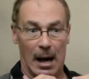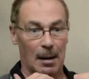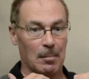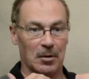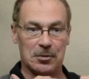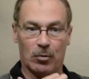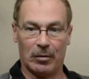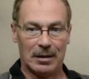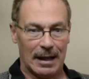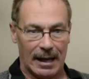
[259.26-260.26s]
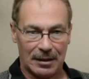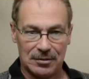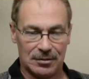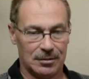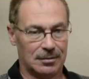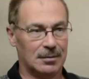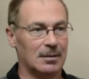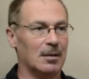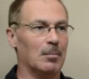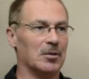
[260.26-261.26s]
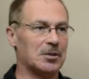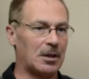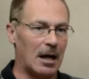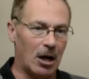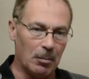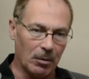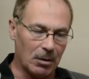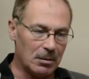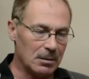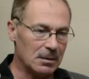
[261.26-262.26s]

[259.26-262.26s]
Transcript: I'm much more relaxed. I'm much calmer.